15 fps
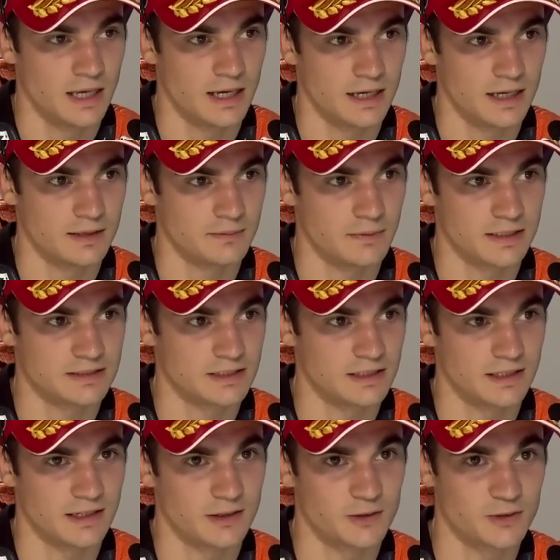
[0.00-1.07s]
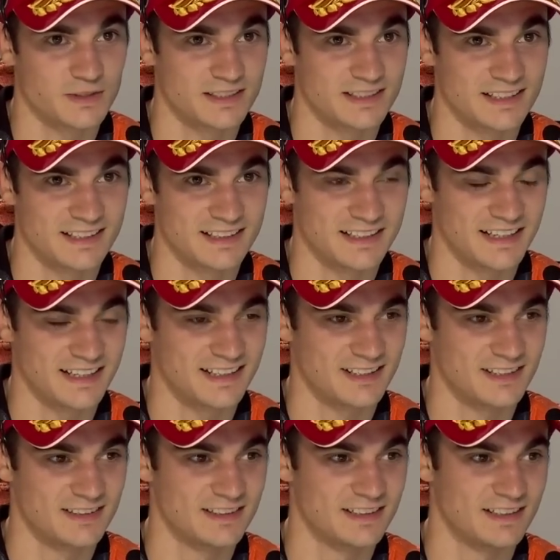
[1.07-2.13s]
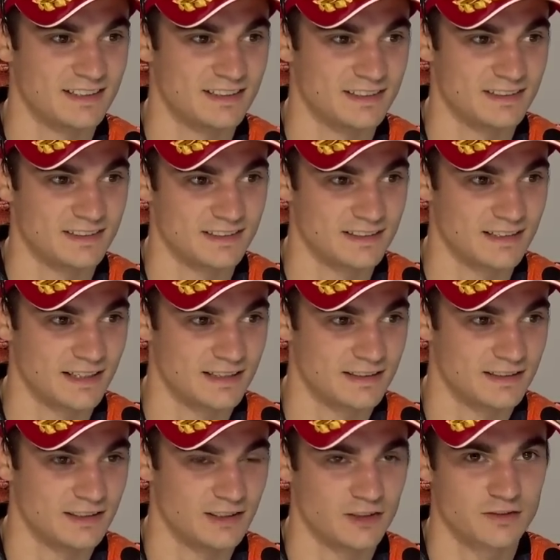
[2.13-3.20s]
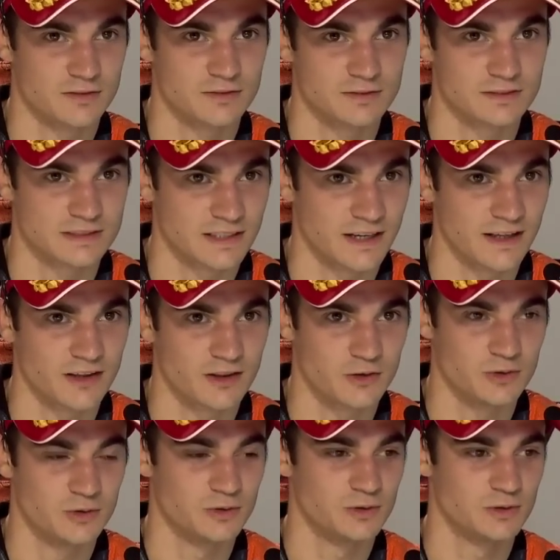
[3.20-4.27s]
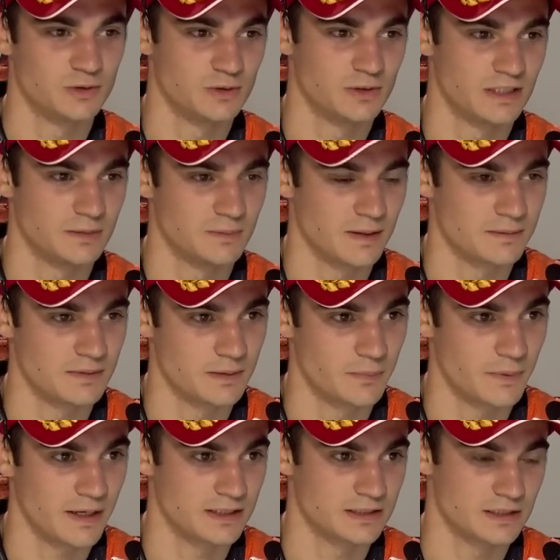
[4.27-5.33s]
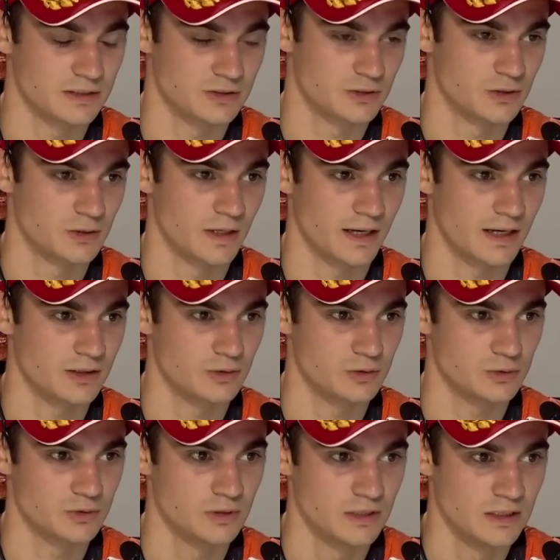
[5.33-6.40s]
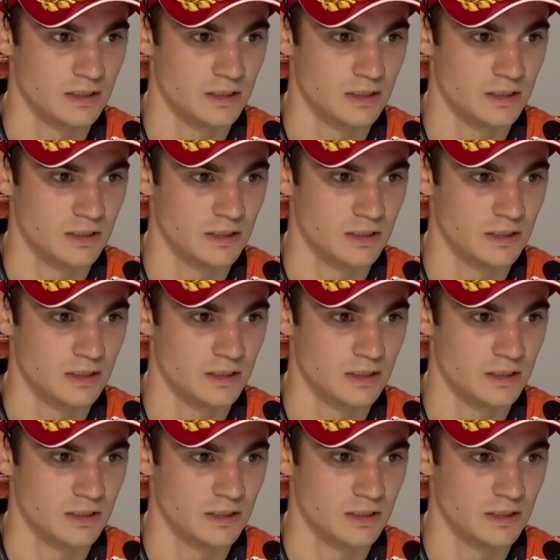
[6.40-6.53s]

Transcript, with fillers: and basically I couldn't at the end uh, get enough strength to, to keep up the pace, uh, so I had to